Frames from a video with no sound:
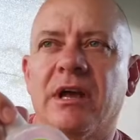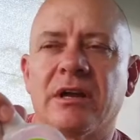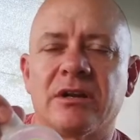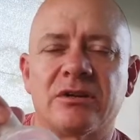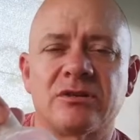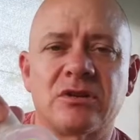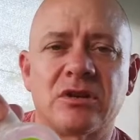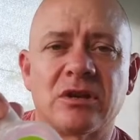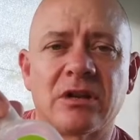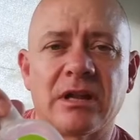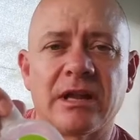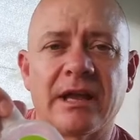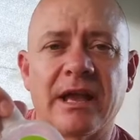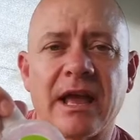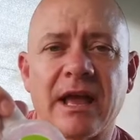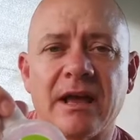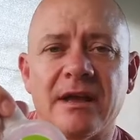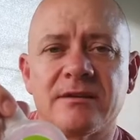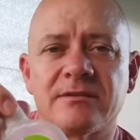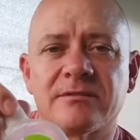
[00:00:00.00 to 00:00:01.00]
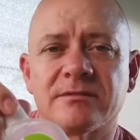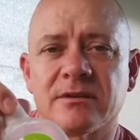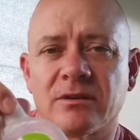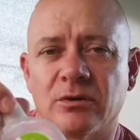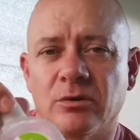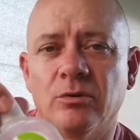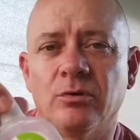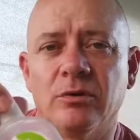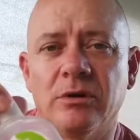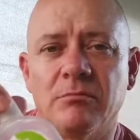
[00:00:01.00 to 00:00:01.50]
And it certainly
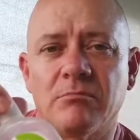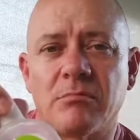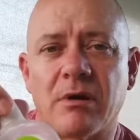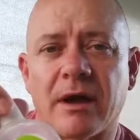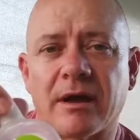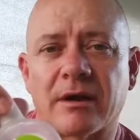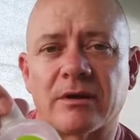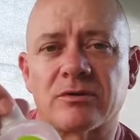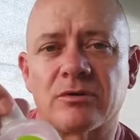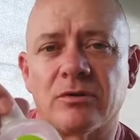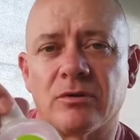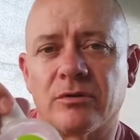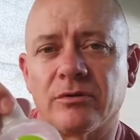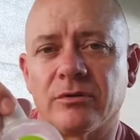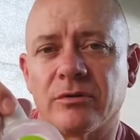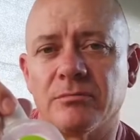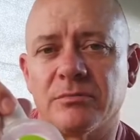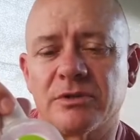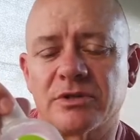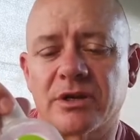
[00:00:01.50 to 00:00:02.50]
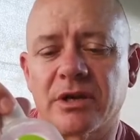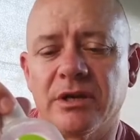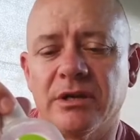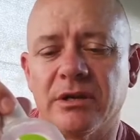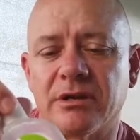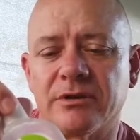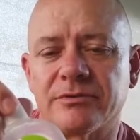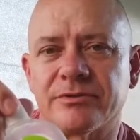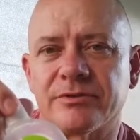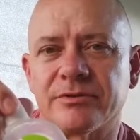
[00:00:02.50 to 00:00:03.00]
has a good impact on the
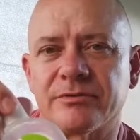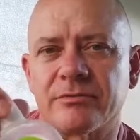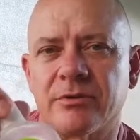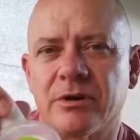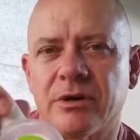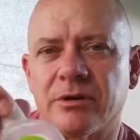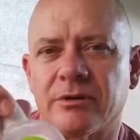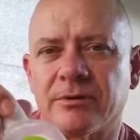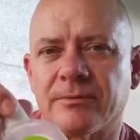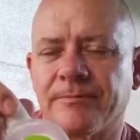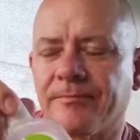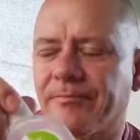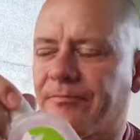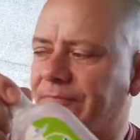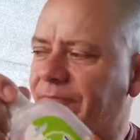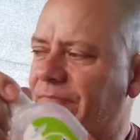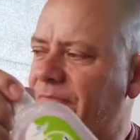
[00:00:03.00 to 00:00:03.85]
mosquitoes as well.